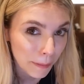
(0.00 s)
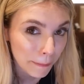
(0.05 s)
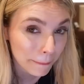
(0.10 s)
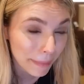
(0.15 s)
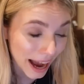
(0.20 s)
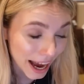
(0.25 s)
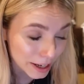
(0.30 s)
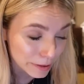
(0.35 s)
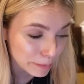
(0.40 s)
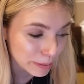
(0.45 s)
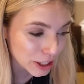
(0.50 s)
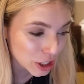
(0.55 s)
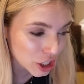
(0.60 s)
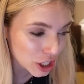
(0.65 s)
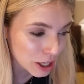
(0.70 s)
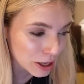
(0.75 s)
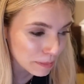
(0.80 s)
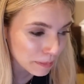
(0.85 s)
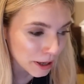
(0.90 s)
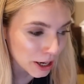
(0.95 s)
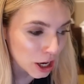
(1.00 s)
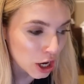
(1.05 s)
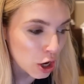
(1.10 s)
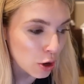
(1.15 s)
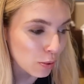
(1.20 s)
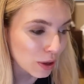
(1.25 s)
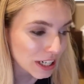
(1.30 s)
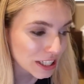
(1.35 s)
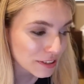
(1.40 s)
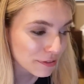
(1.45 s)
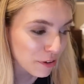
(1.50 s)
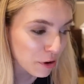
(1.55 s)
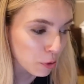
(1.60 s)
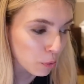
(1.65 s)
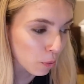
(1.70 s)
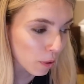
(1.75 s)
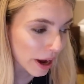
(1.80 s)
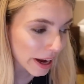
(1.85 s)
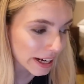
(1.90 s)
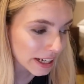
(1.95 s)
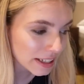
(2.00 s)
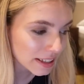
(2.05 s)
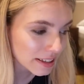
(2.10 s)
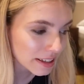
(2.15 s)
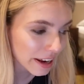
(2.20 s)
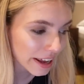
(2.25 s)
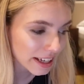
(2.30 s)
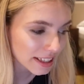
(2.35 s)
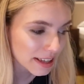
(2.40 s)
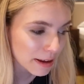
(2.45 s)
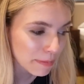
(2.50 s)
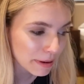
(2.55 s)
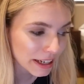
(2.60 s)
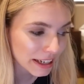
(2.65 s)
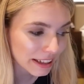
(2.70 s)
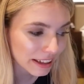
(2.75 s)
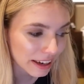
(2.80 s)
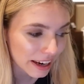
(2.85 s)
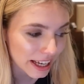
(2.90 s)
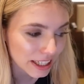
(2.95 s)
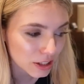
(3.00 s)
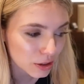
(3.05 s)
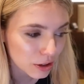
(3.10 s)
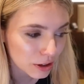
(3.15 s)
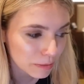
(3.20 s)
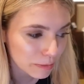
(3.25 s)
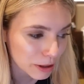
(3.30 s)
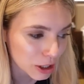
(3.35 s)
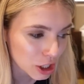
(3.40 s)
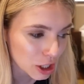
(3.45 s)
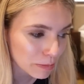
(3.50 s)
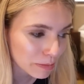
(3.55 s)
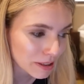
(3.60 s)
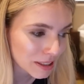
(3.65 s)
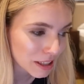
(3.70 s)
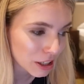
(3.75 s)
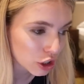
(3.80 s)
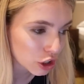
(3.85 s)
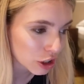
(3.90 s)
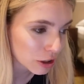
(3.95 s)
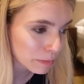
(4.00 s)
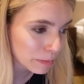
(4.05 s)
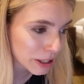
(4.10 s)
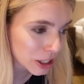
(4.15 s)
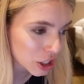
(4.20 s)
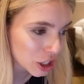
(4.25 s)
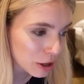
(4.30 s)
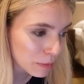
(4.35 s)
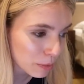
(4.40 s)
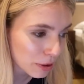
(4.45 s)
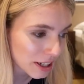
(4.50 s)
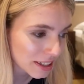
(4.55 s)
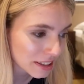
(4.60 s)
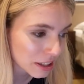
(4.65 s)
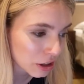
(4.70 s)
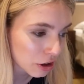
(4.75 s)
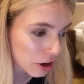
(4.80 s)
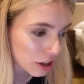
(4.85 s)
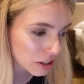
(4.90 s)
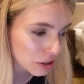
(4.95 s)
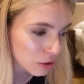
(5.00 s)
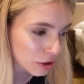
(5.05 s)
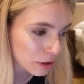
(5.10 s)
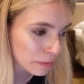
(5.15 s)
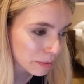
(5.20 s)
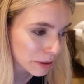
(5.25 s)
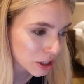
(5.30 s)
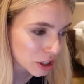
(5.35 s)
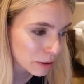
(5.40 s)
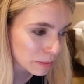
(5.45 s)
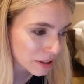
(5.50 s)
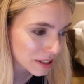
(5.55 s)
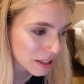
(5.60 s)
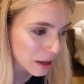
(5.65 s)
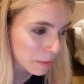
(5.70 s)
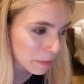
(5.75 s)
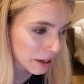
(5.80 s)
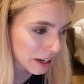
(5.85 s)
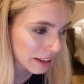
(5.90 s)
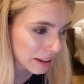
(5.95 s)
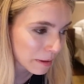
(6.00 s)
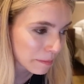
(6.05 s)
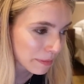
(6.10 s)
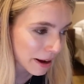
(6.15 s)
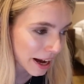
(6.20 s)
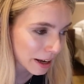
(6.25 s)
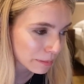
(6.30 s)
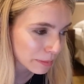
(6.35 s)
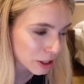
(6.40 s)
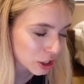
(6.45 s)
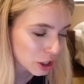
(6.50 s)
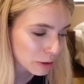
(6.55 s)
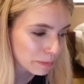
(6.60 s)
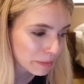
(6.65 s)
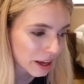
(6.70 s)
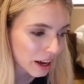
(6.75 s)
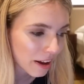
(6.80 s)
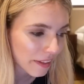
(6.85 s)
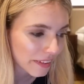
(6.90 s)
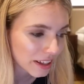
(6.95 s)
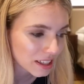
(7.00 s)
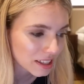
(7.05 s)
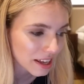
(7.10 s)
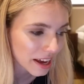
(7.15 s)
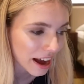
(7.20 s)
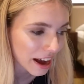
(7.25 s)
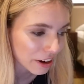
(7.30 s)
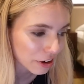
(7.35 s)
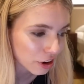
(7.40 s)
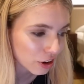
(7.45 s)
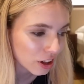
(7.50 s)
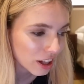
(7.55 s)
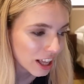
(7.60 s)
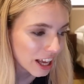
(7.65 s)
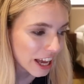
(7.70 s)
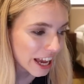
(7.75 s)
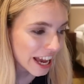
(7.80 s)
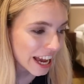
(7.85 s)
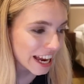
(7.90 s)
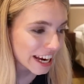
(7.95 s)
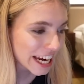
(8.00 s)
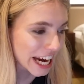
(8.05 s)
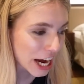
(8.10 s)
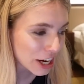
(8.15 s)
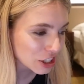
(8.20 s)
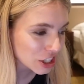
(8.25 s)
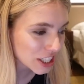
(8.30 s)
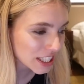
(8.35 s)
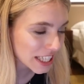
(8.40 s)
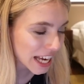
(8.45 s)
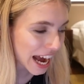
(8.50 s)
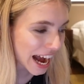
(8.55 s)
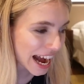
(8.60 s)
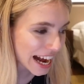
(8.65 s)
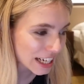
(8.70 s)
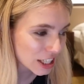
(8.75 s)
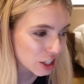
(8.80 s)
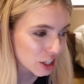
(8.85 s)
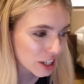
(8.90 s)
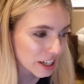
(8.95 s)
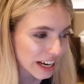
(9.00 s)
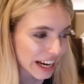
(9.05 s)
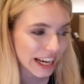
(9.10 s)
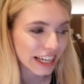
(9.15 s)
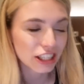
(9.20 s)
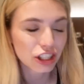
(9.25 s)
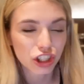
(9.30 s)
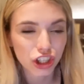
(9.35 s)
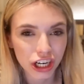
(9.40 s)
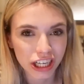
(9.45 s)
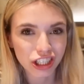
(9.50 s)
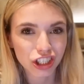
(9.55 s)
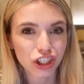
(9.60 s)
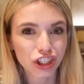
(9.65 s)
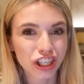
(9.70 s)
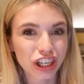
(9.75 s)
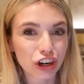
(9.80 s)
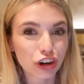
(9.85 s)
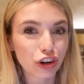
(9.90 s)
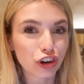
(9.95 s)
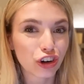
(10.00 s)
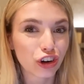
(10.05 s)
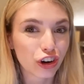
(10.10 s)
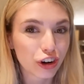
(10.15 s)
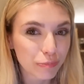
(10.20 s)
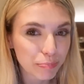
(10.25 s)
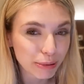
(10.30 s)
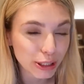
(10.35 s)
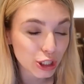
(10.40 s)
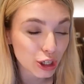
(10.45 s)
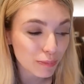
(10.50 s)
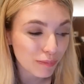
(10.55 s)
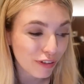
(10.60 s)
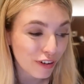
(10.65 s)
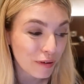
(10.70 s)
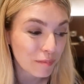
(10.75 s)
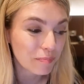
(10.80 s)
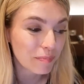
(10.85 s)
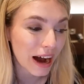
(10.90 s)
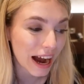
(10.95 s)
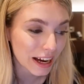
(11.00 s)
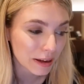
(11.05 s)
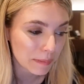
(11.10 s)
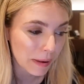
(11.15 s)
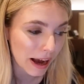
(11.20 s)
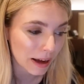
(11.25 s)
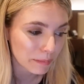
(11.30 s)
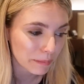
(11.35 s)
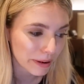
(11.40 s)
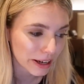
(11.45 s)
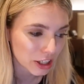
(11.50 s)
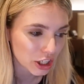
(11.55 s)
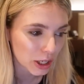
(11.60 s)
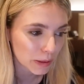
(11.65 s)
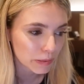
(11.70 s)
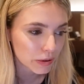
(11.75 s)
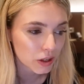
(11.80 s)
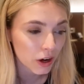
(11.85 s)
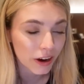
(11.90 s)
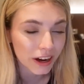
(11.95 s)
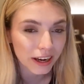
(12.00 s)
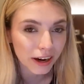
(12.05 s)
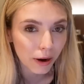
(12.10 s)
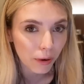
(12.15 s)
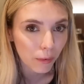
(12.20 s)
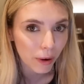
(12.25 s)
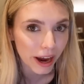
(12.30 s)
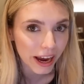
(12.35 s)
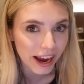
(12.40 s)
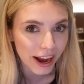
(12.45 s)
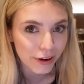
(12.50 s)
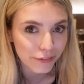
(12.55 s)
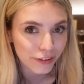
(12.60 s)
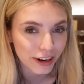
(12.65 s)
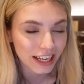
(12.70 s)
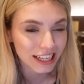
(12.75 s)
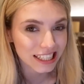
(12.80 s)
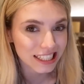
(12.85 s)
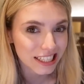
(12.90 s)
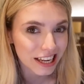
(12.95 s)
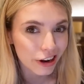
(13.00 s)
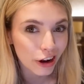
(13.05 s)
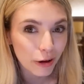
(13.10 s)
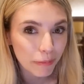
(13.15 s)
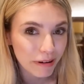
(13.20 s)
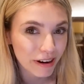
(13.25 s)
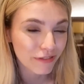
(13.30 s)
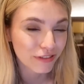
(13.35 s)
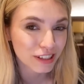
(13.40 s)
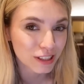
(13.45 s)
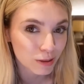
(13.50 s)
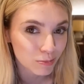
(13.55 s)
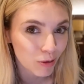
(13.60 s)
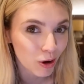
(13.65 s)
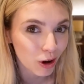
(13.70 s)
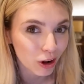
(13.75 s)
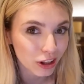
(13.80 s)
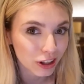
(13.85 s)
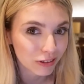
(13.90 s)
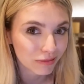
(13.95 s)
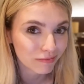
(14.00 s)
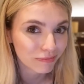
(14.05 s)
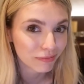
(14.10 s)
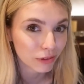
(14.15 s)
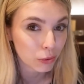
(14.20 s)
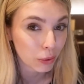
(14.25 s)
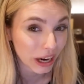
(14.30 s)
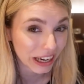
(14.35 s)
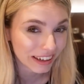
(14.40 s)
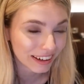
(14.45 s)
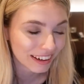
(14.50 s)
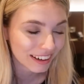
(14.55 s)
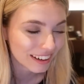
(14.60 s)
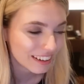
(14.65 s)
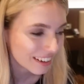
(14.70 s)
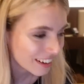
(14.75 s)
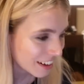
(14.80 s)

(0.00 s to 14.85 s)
bad bishop. Whereas for white, like typically the light squared bishop is the good bishop, whereas the dark squared bishop is typically the bad bishop being on this diagonal. Now she's actually exchanging her good bishop for my bad bishop. So in a way, I feel like it's a little bit of a small win,